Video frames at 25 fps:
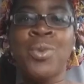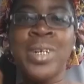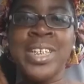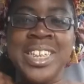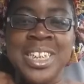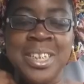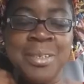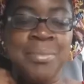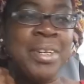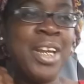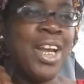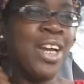
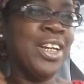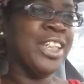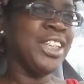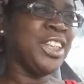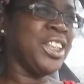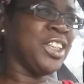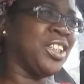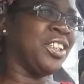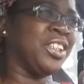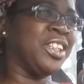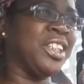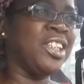What's up, y'all?
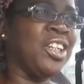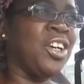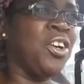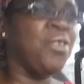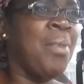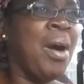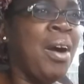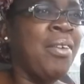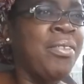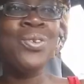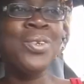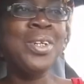This your girl,
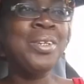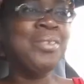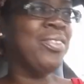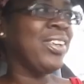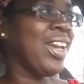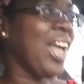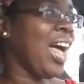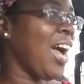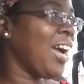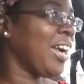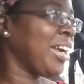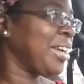Goldmouth. We
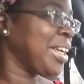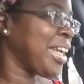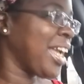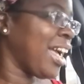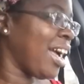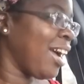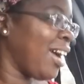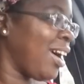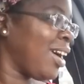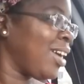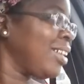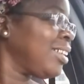vlogging,
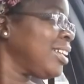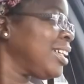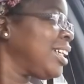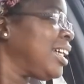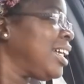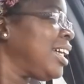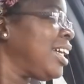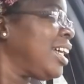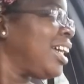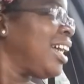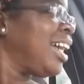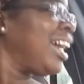y'all.
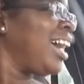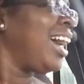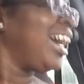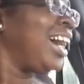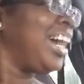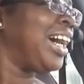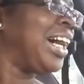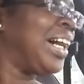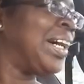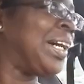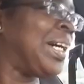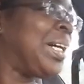
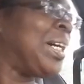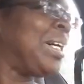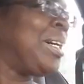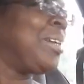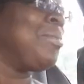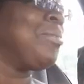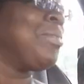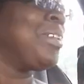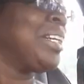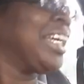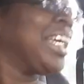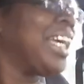
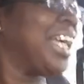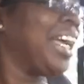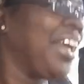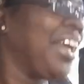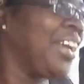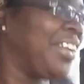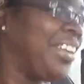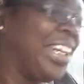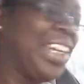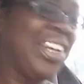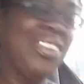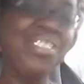Um,
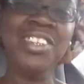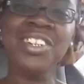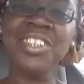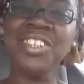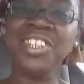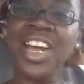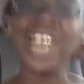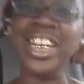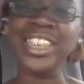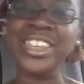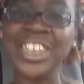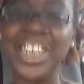Nivea
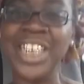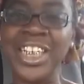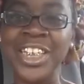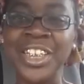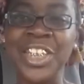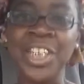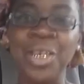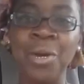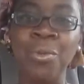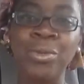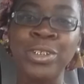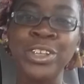starts
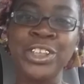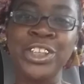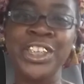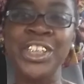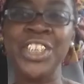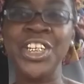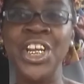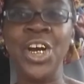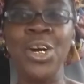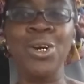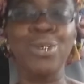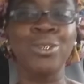cutting up when she
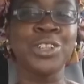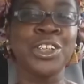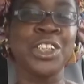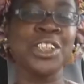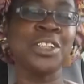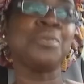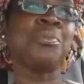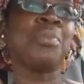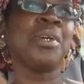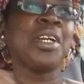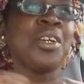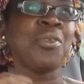knows
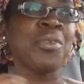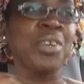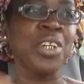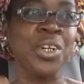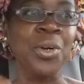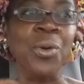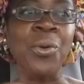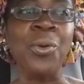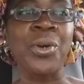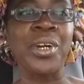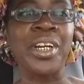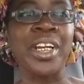she's being
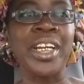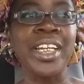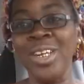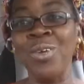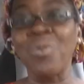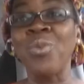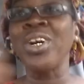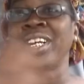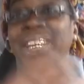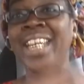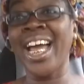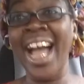recorded.
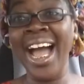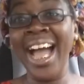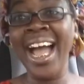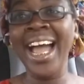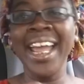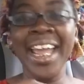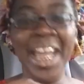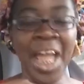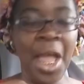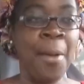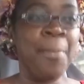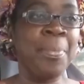What
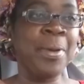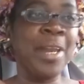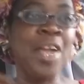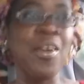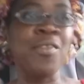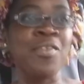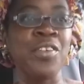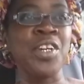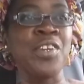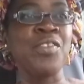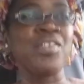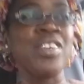I had
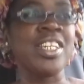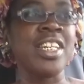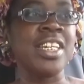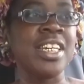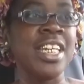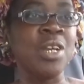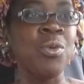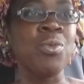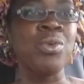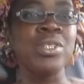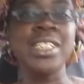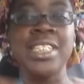planned for Nivea
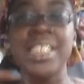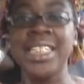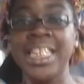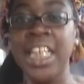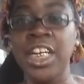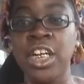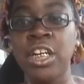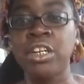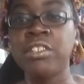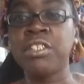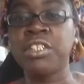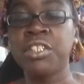today was to
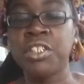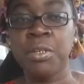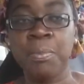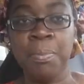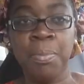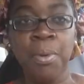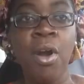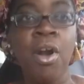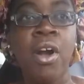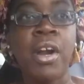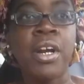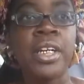take her to the
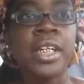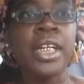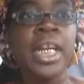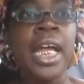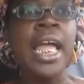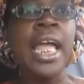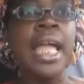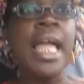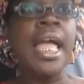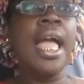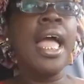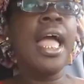park.
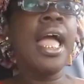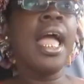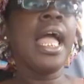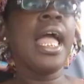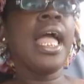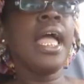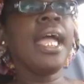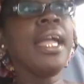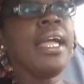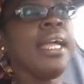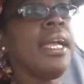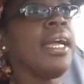
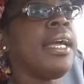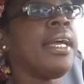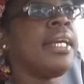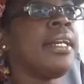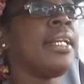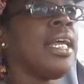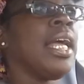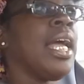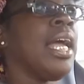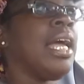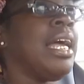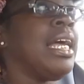
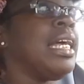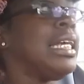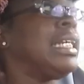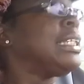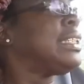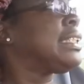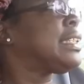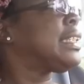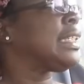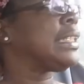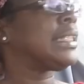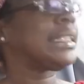And
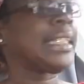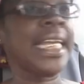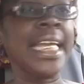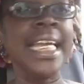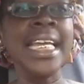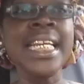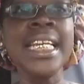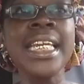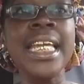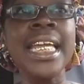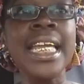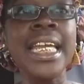since
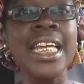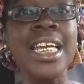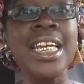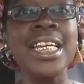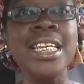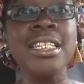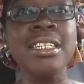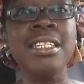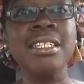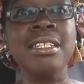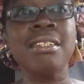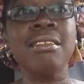it
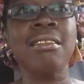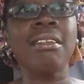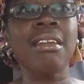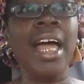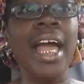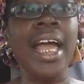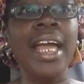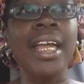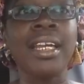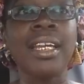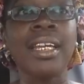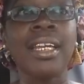is
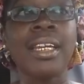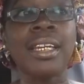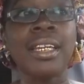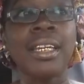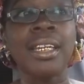like